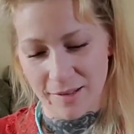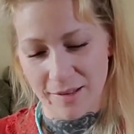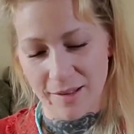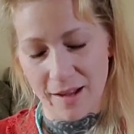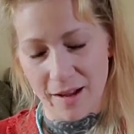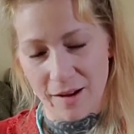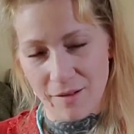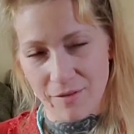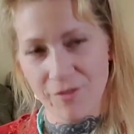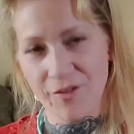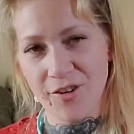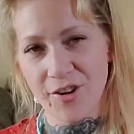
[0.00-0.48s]

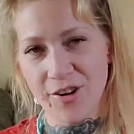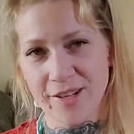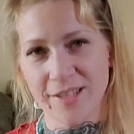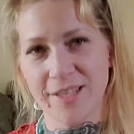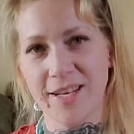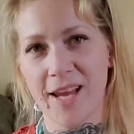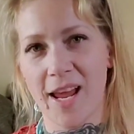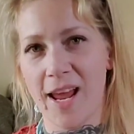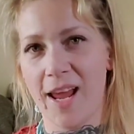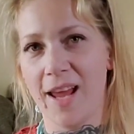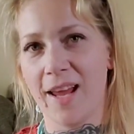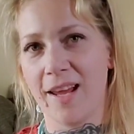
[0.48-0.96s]
every
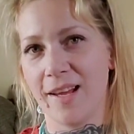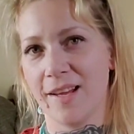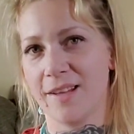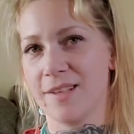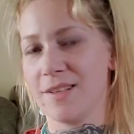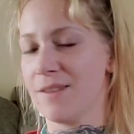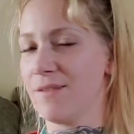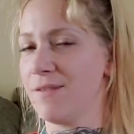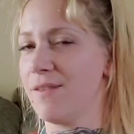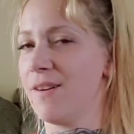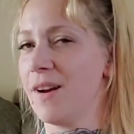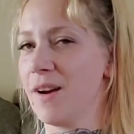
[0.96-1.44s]
day
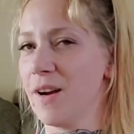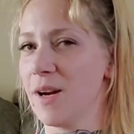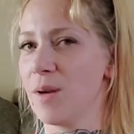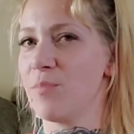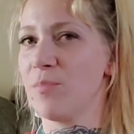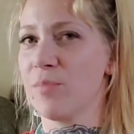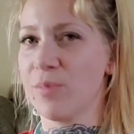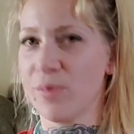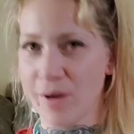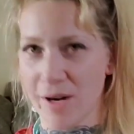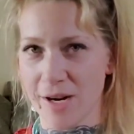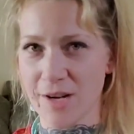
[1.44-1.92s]
is a very
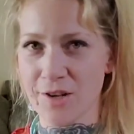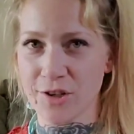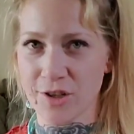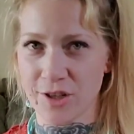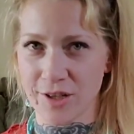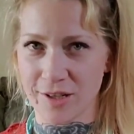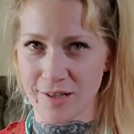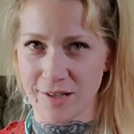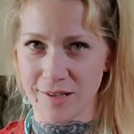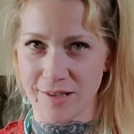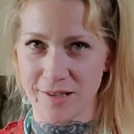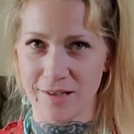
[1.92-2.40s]

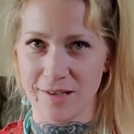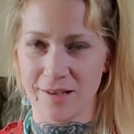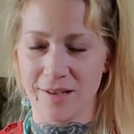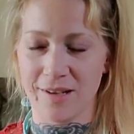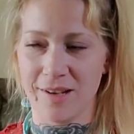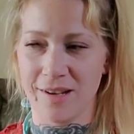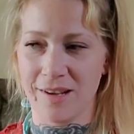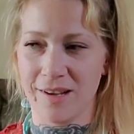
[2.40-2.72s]
precious